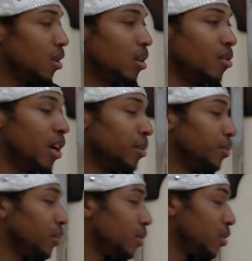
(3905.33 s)
All right?
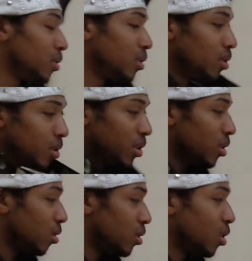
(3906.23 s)

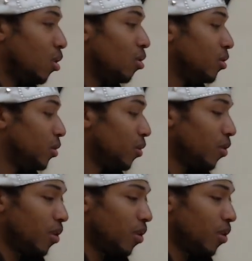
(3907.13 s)
So